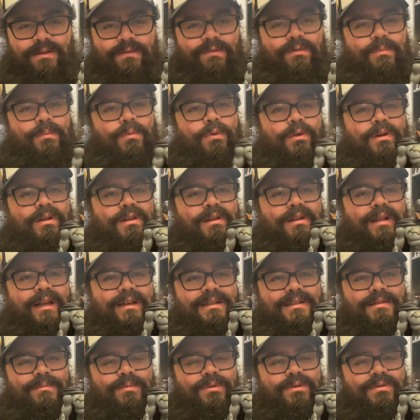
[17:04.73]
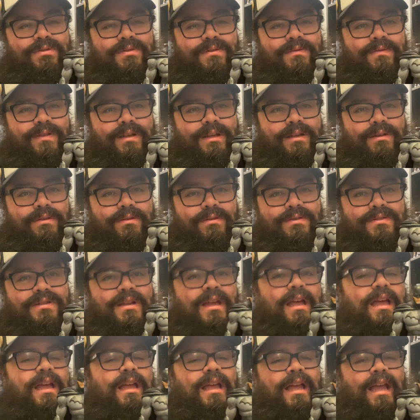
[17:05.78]
for more collectibles reviews
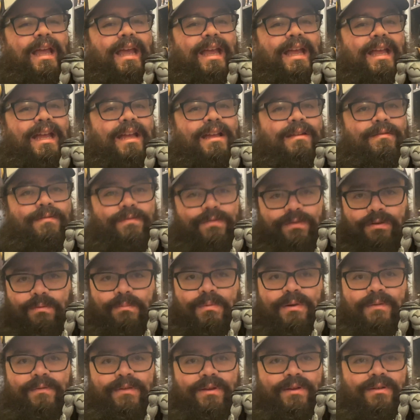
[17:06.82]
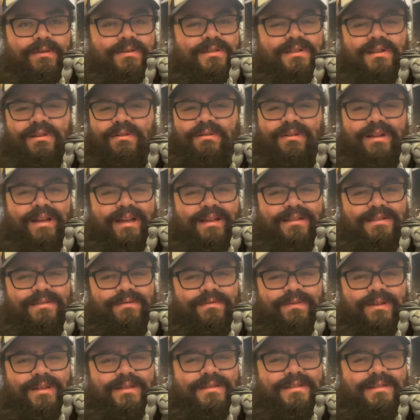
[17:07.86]
and film reviews and all kinds of
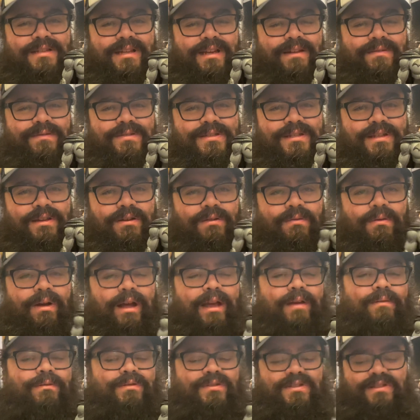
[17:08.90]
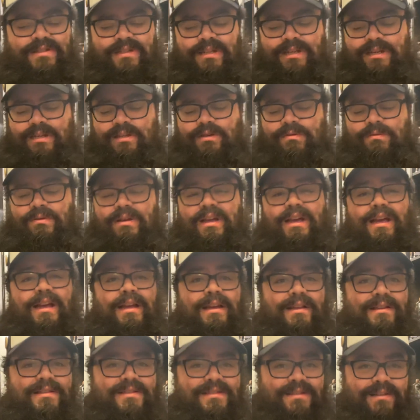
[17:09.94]
fun stuff. So I will see you
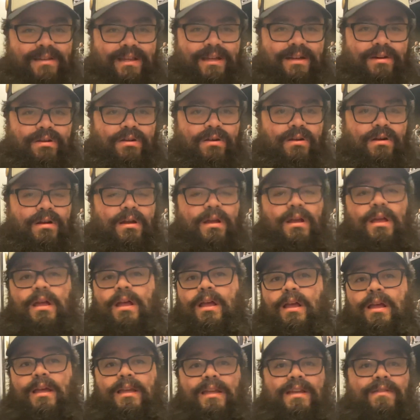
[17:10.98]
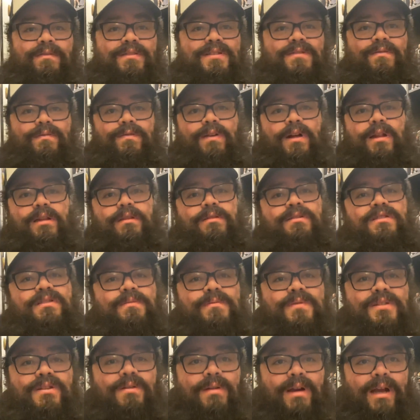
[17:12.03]
guys later. Give us a follow,
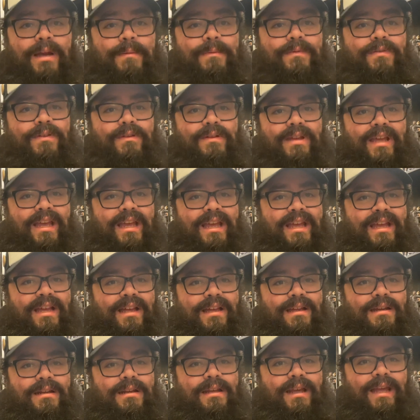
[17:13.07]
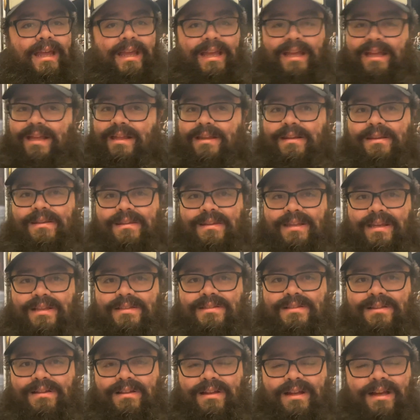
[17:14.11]
subscribe if you can, and
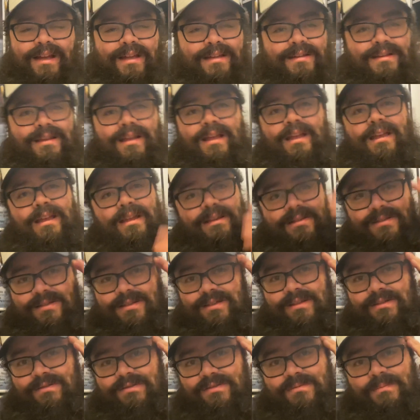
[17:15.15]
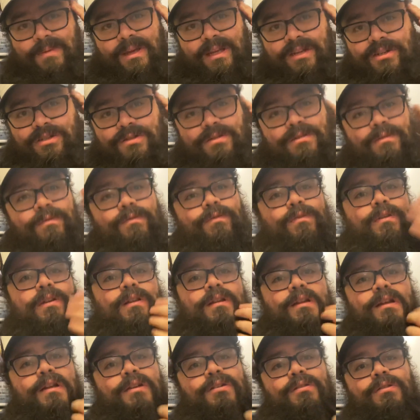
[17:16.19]
thanks a lot. Excuse my Judah
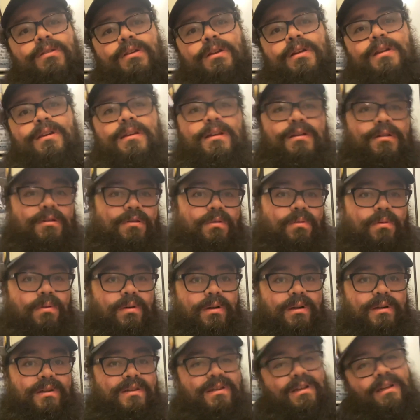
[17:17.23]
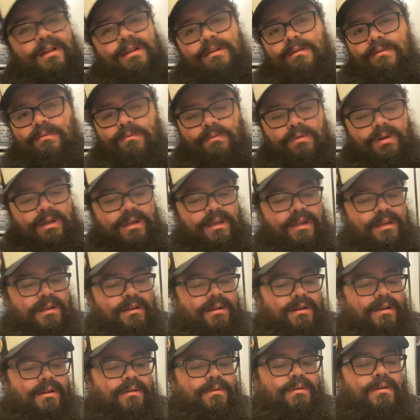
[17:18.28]
Freelander look. Quarantine, what can you
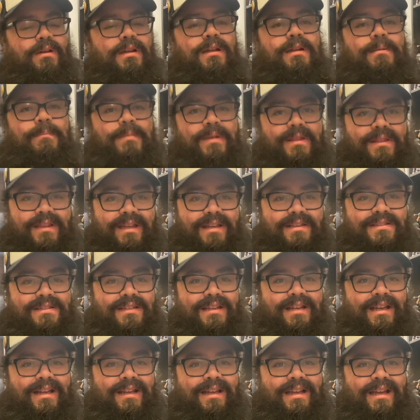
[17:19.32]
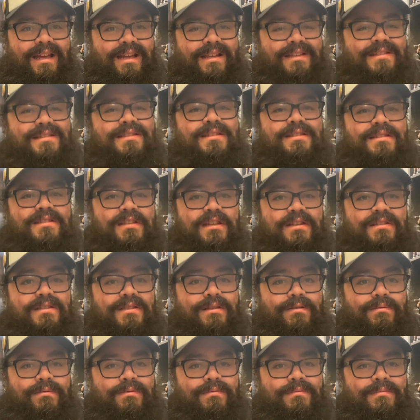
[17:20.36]
do? But thanks again, guys. See you
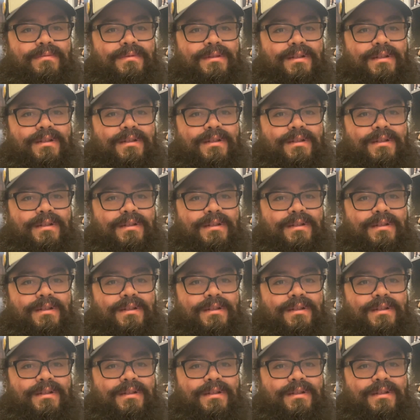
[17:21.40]
soon.